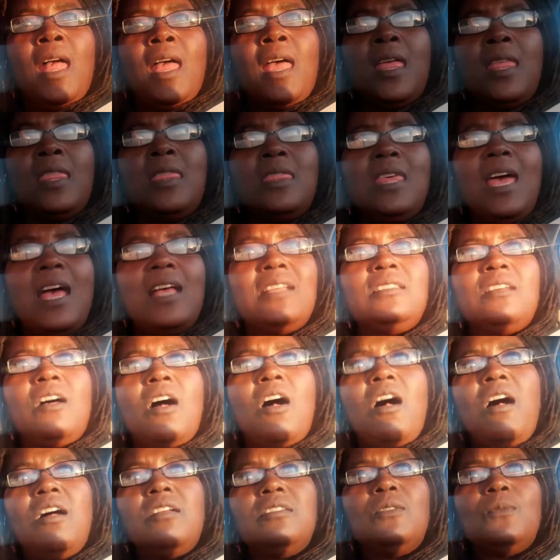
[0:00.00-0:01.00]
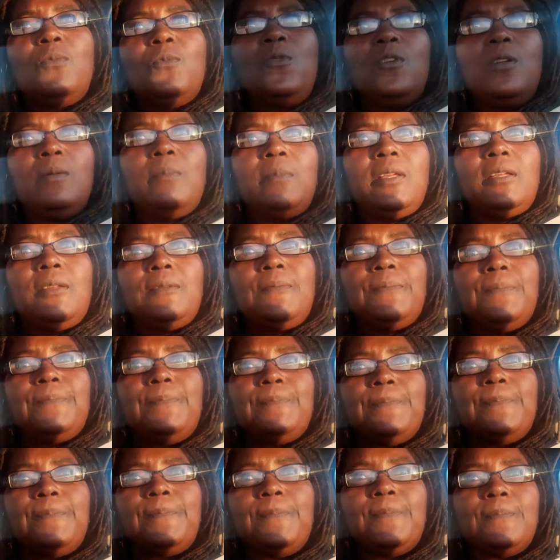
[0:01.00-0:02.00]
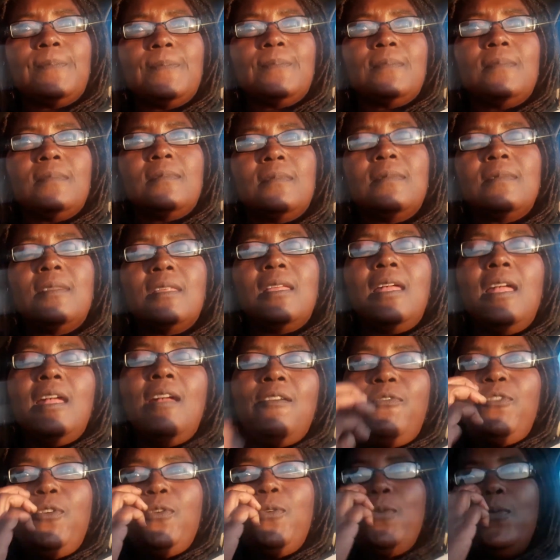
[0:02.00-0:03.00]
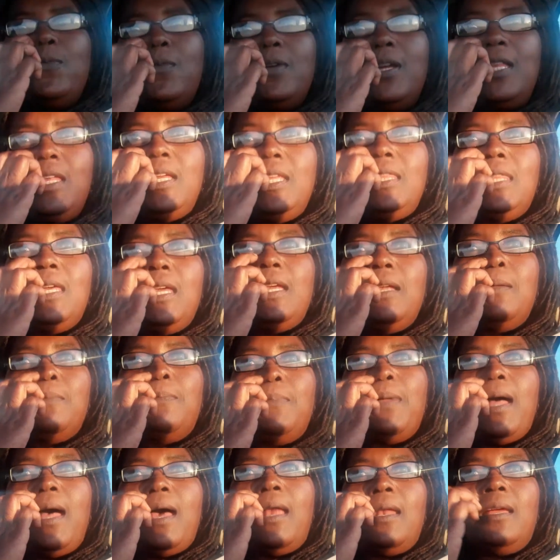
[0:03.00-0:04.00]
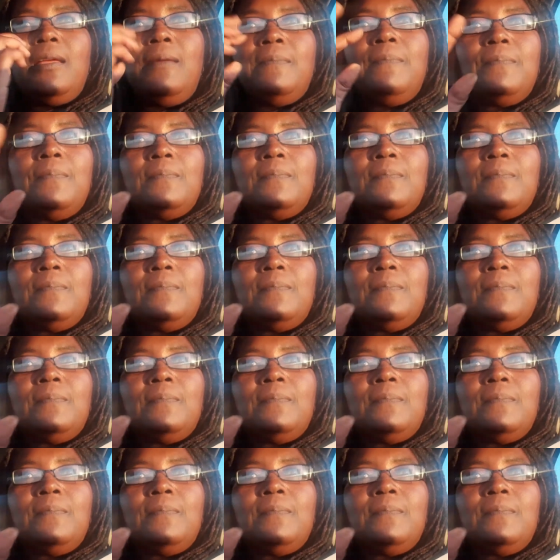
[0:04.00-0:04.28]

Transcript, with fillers: That's an awesome woman. If you really think about it,